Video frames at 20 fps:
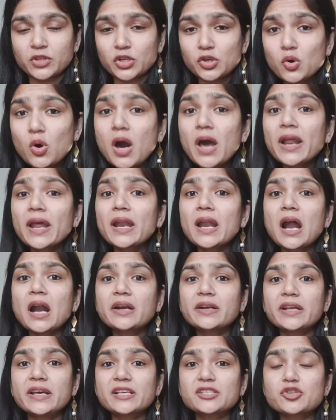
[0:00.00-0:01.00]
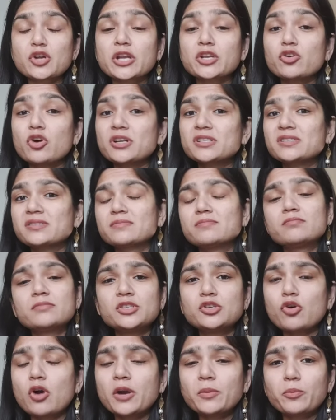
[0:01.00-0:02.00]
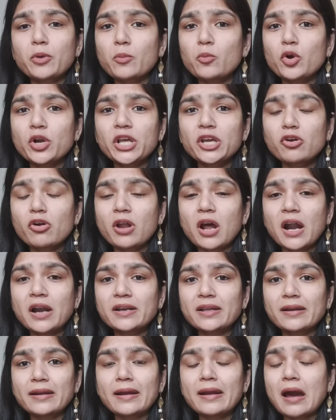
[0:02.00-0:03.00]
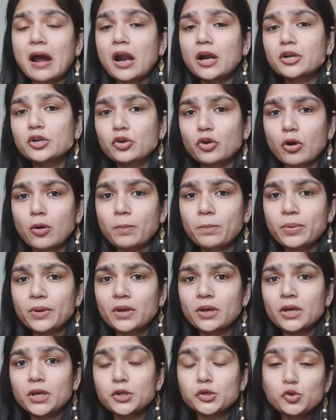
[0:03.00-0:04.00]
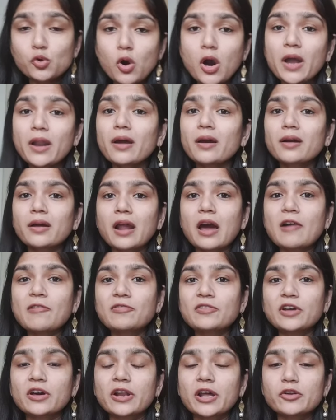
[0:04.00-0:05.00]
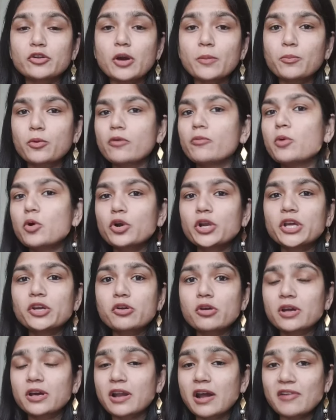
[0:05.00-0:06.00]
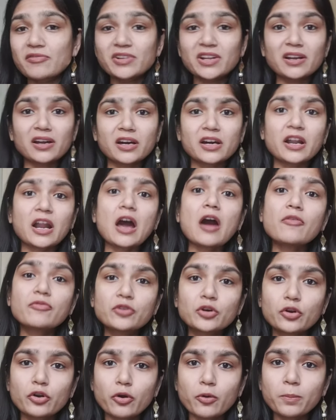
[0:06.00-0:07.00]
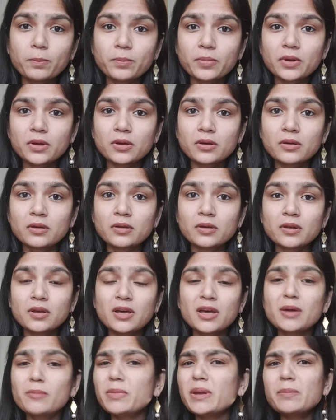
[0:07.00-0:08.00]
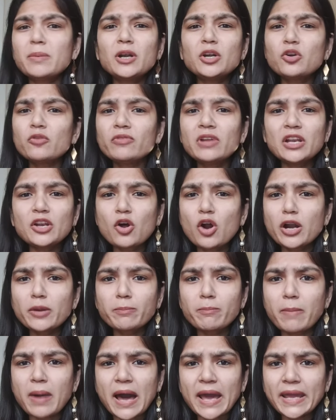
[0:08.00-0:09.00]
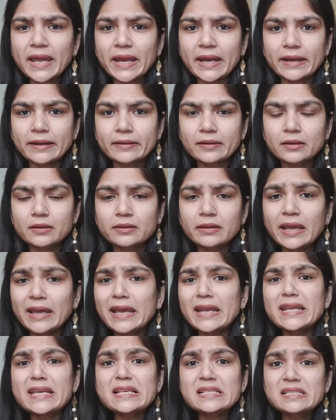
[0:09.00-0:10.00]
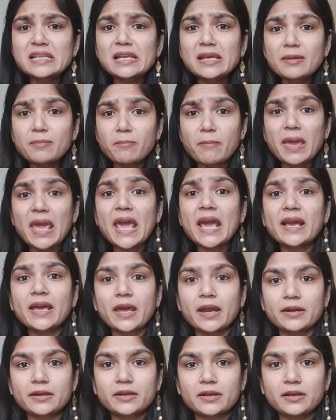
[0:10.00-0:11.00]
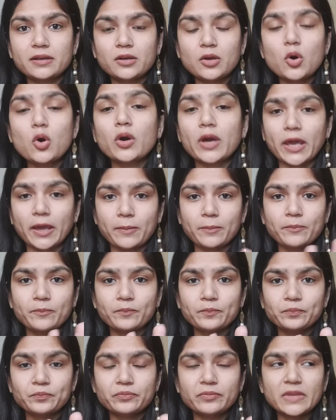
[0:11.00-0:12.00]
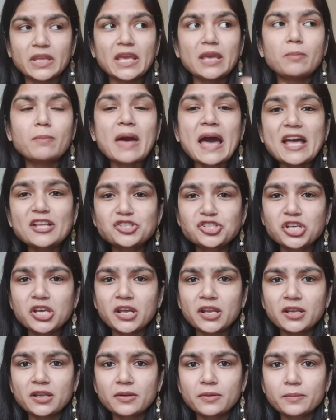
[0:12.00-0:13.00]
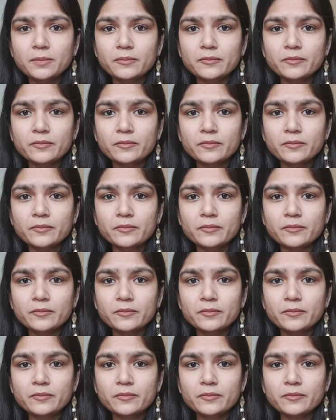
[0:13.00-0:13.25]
You are an artist and you are promoting your art in an art group. You are a crafter and you are promoting your craft in a craft group. People will not buy it. They can easily make it. Okay. Imagine,